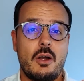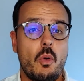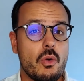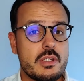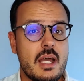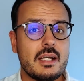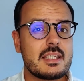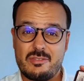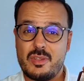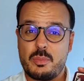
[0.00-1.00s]
or
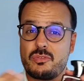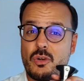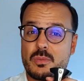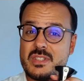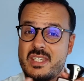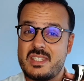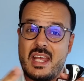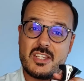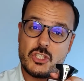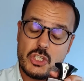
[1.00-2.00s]
not, if the performance isn't
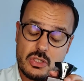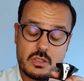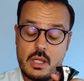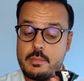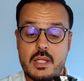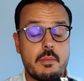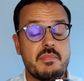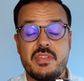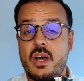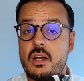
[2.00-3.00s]
as good. I mean,
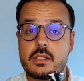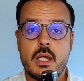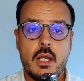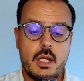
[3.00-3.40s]
I'm not